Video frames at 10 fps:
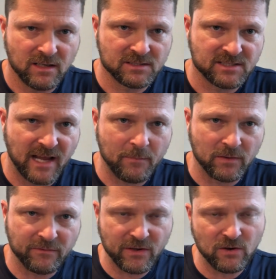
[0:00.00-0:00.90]

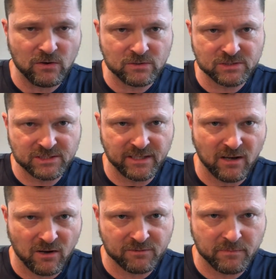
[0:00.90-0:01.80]
sample of the oil sent
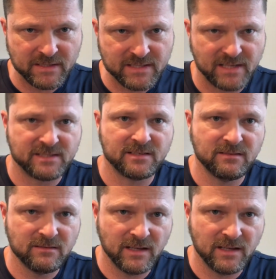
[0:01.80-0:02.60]
off to be tested,